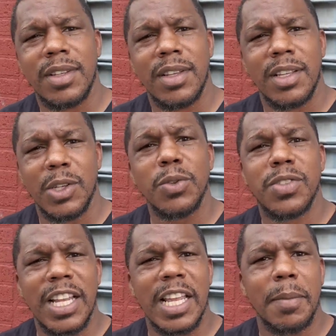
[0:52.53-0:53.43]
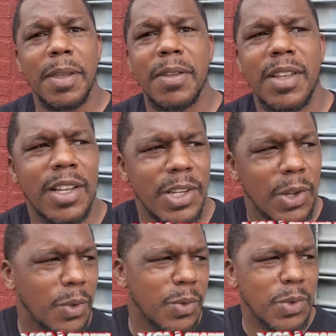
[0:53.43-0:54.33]
Mm. You seen him.
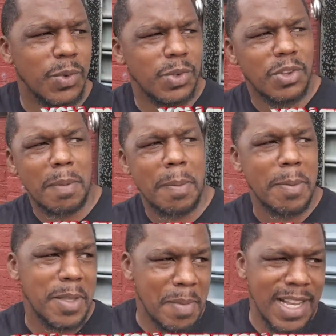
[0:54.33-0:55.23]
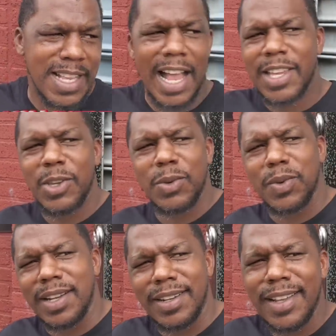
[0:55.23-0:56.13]
You talk about people talking about his
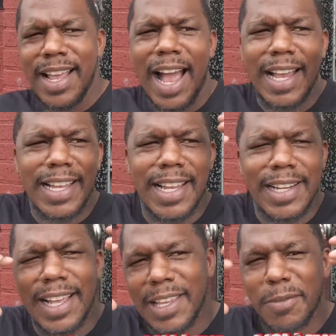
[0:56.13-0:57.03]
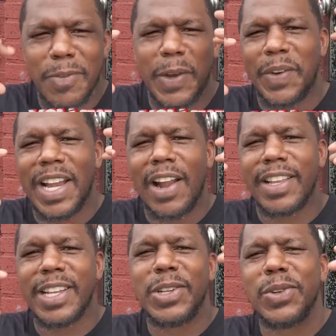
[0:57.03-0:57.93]
IQ and how he in there, he figuring
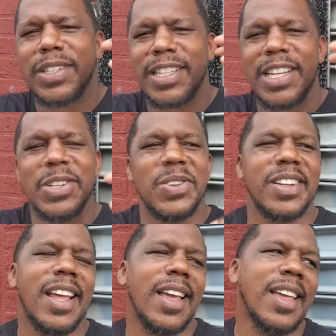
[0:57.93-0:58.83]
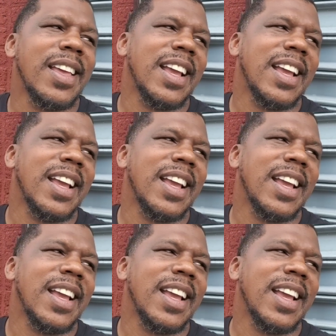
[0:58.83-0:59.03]
out and he doing this and he doing that.